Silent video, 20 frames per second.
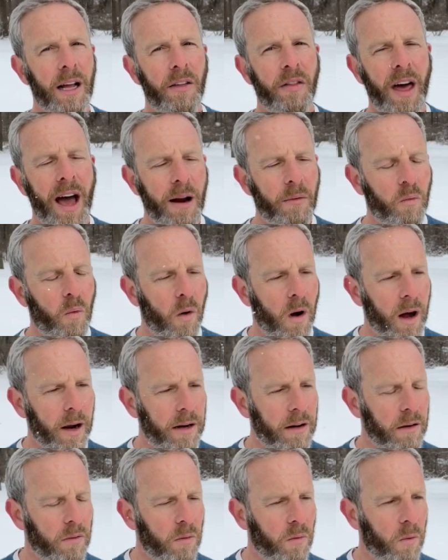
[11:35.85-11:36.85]
That
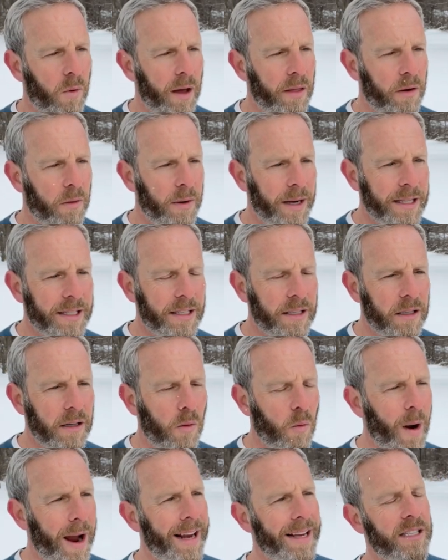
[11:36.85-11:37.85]
one, whether it's the
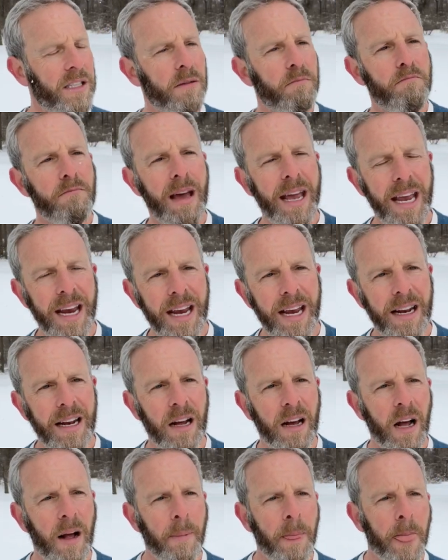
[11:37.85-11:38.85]
way it's made
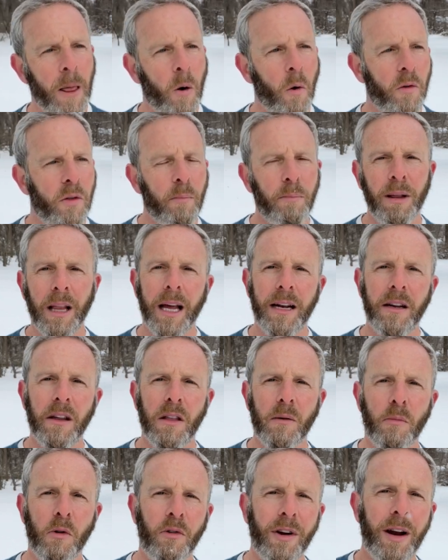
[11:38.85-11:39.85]
or the blend of
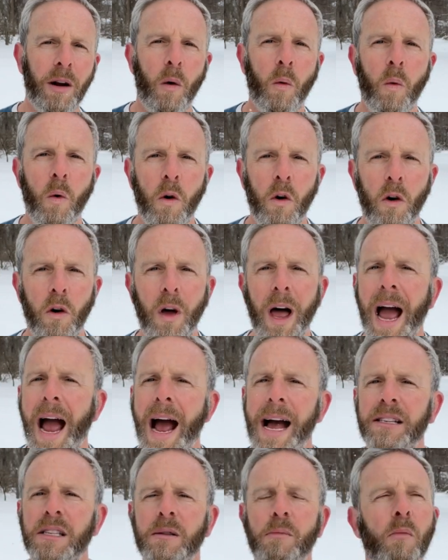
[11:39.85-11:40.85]
the merino wool,
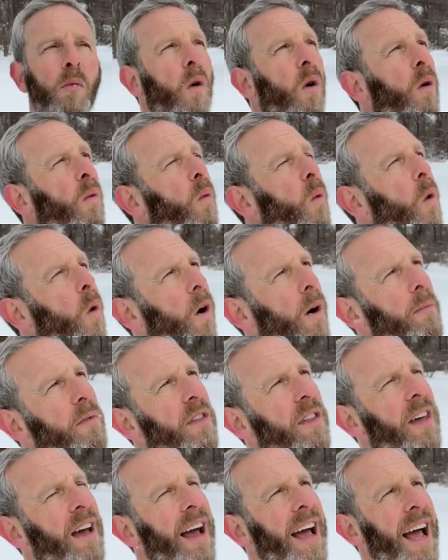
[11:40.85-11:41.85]
has more
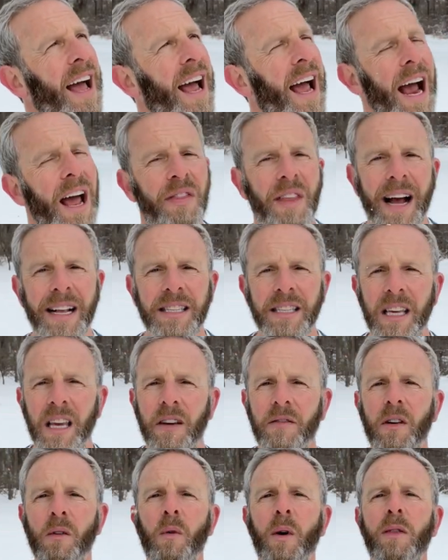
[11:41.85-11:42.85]
warmth. And that's
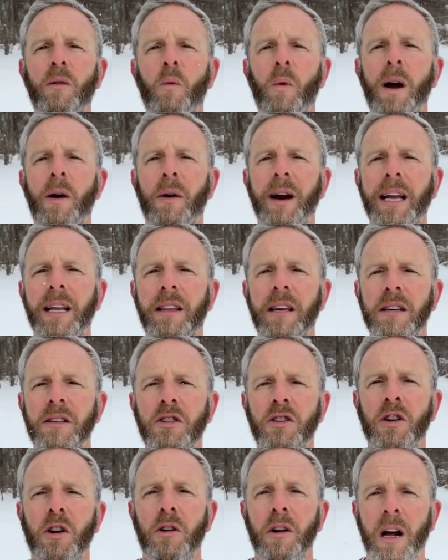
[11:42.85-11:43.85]
even with wearing this
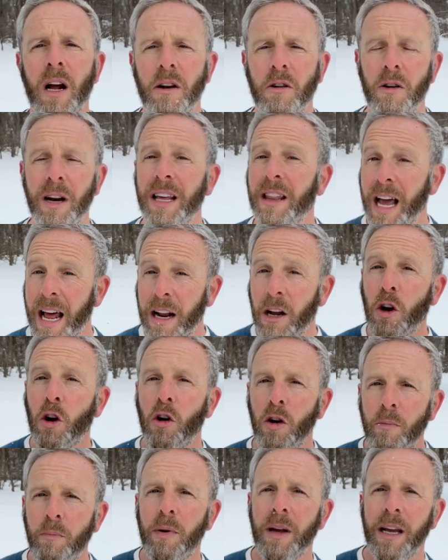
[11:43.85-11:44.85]
shirt underneath. And it
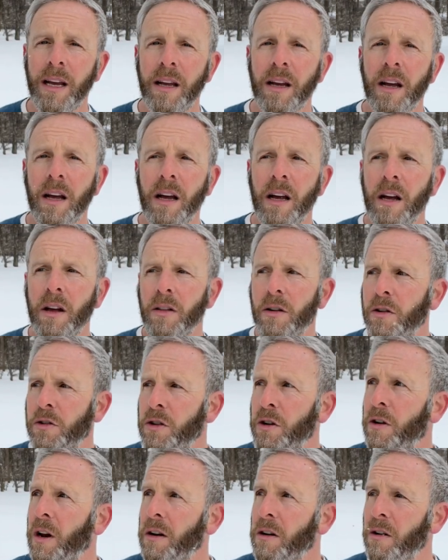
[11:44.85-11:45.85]
could be the
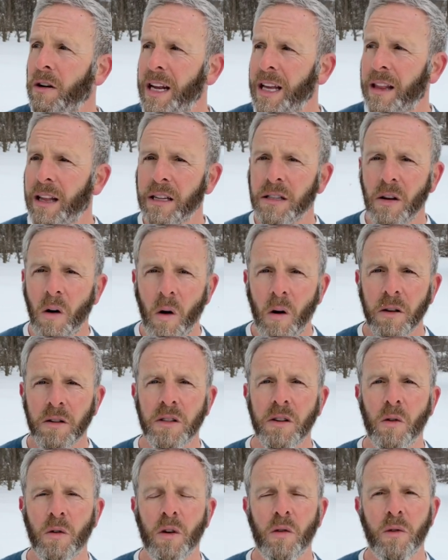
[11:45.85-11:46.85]
shirt underneath that's
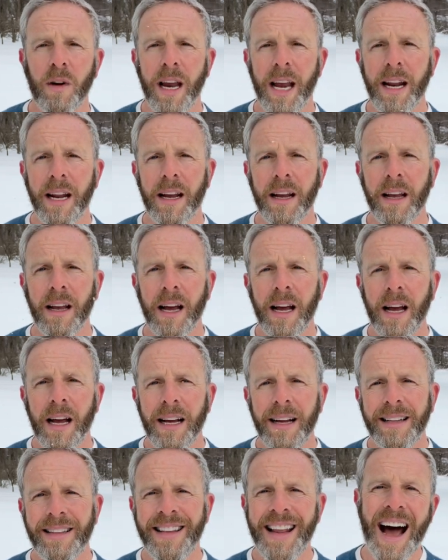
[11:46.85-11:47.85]
also creating
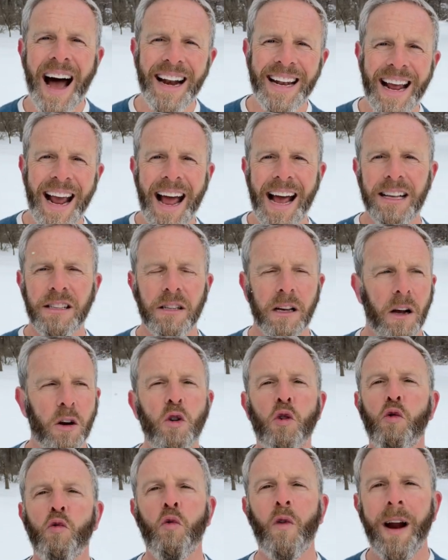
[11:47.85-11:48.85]
not as
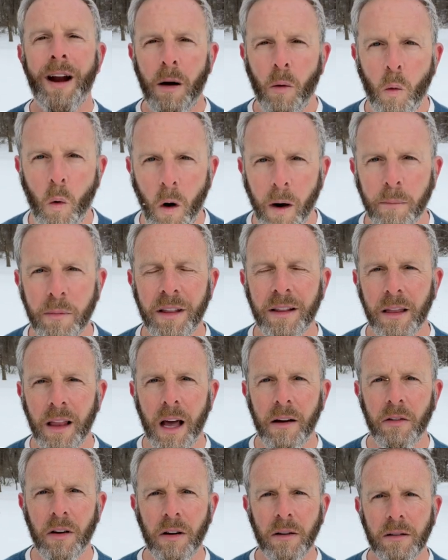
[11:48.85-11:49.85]
great a warmth
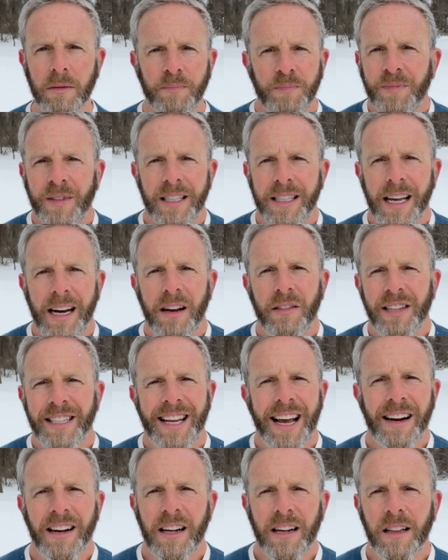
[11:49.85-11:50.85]
level. Is that even
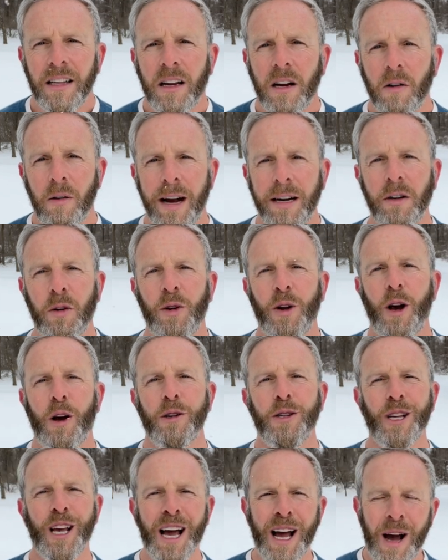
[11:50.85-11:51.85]
technically correct? Who
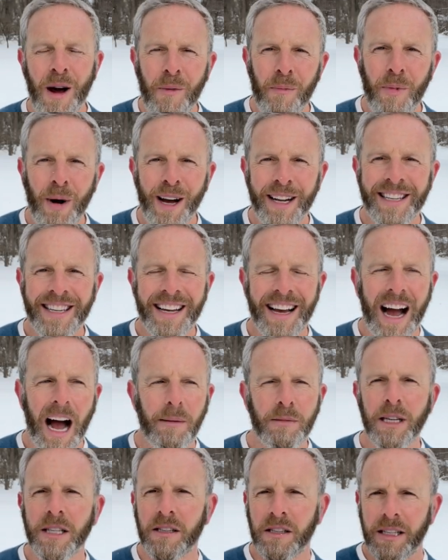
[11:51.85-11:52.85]
knows? But
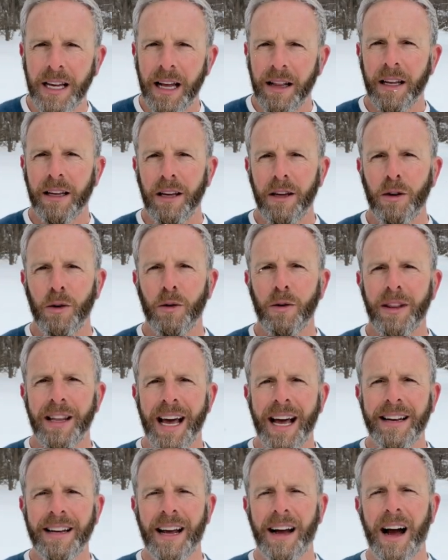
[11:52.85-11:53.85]
I'm just telling you
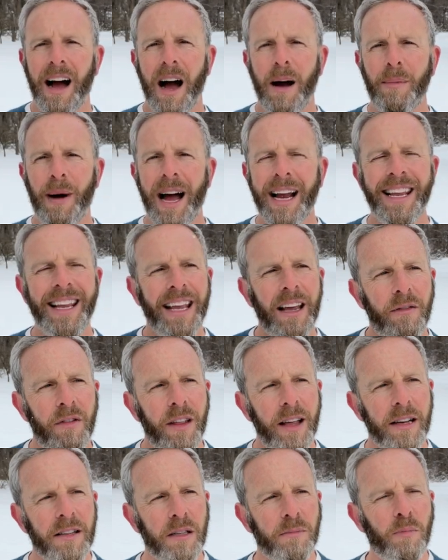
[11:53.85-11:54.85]
that I give
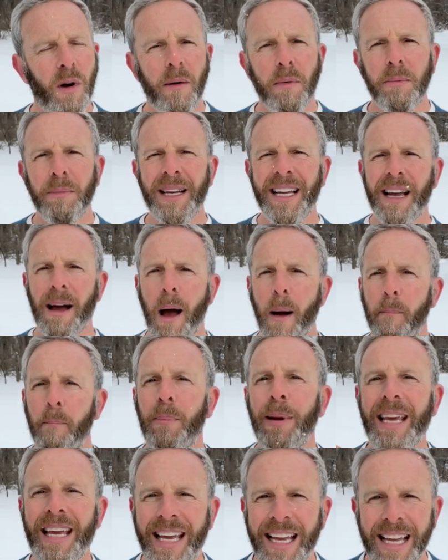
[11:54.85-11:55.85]
this probably a
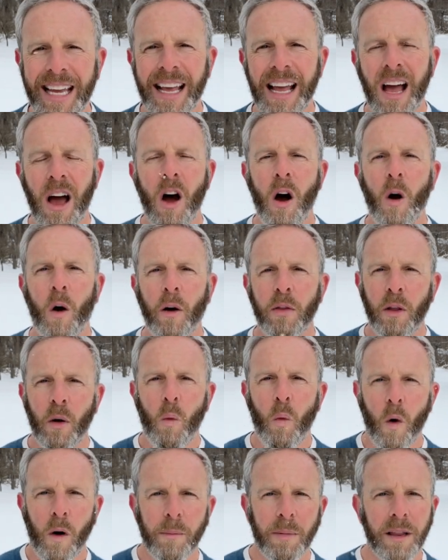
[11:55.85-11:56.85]
B on the
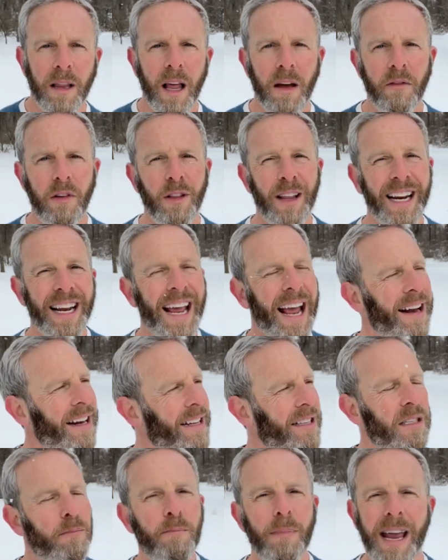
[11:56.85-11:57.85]
warmth level. And again,
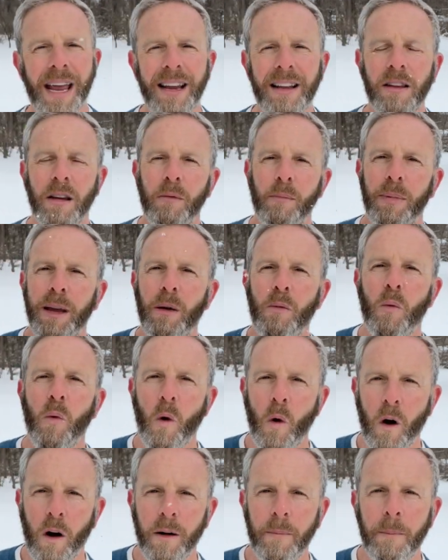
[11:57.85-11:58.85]
it's made to be
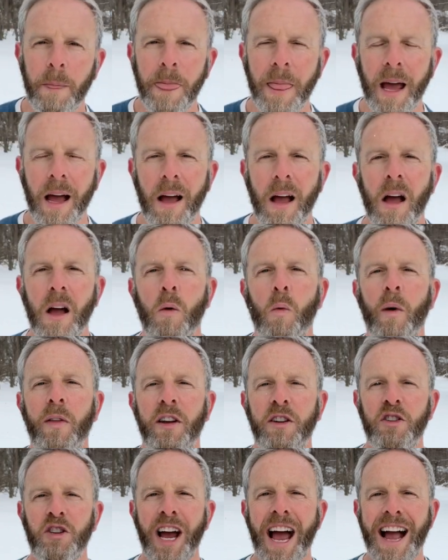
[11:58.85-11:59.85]
worn with
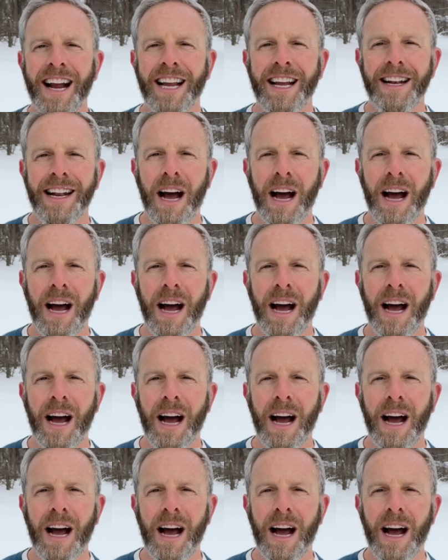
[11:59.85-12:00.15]
a jacket.